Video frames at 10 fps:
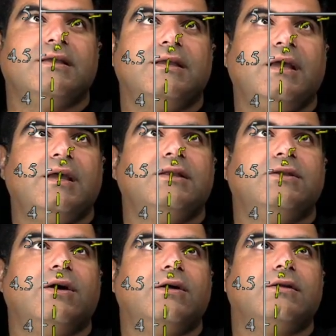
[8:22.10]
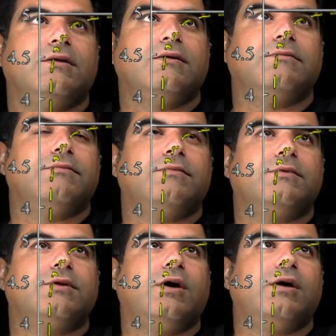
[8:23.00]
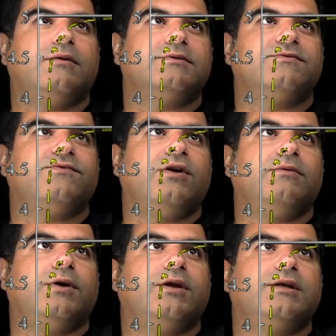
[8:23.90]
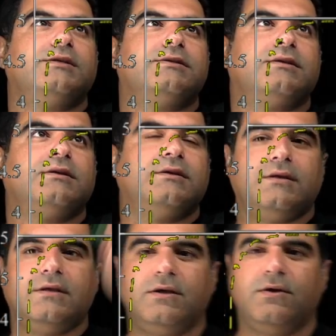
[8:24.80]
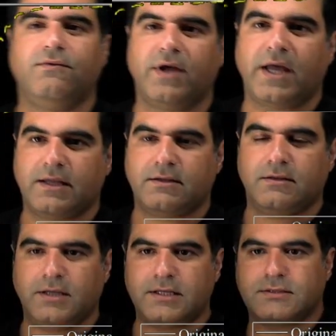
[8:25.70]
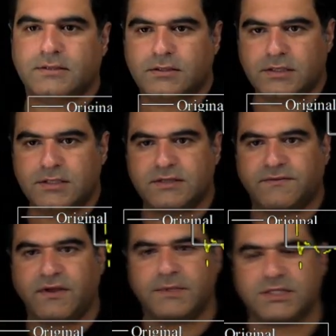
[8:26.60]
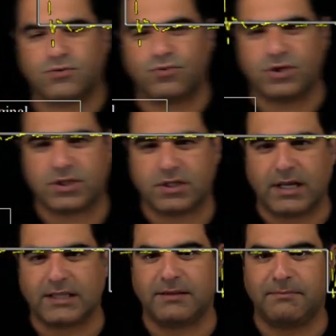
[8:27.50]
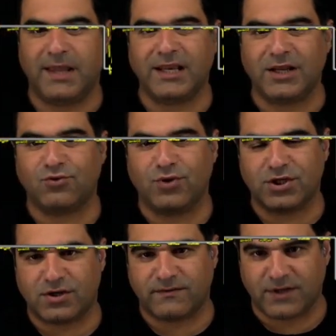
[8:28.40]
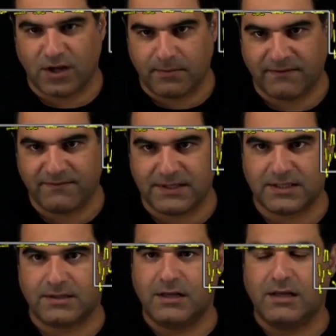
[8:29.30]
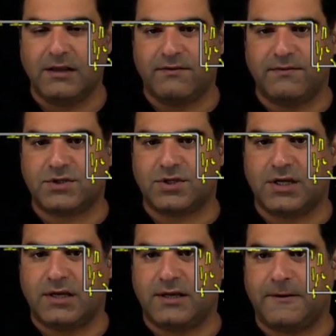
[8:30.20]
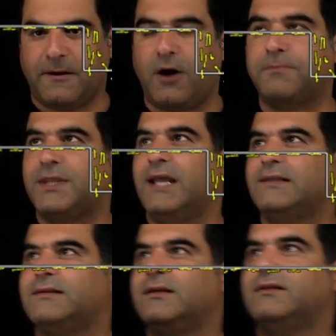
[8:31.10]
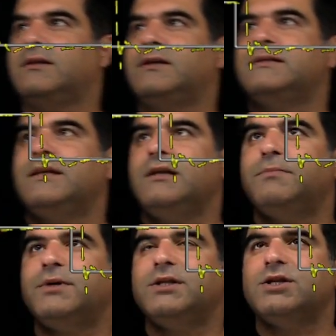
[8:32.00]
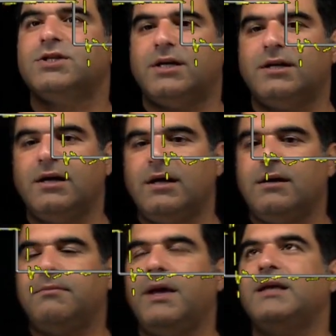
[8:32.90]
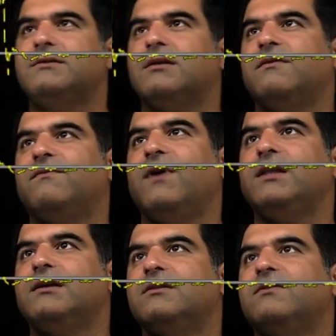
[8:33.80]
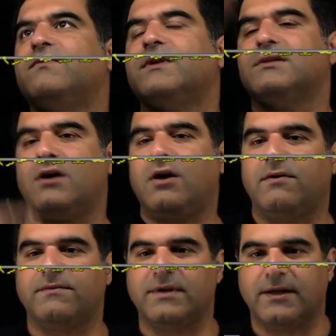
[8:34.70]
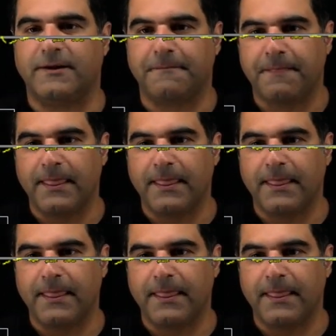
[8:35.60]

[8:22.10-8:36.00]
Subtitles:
k dot times y minus y hat. Yes, this is the famous equation and the main equation of the Kalman, which update the state prediction based on the weighted difference of the